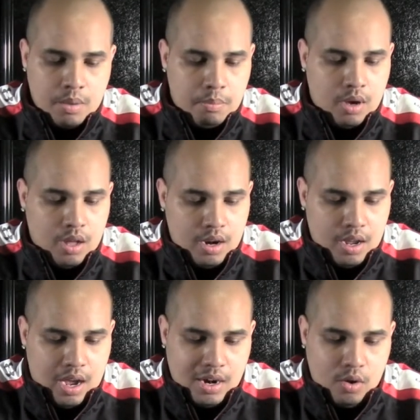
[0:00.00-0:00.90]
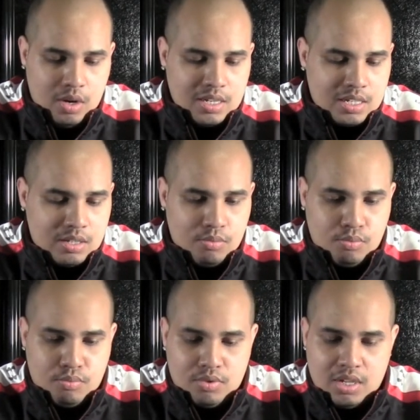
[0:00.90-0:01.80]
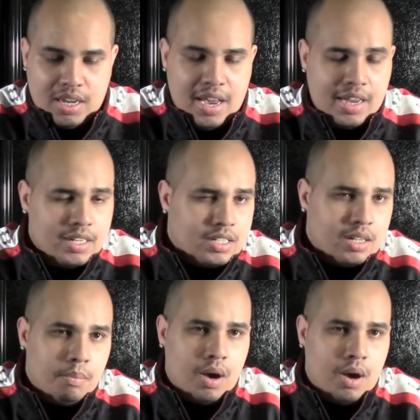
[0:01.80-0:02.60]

But I know the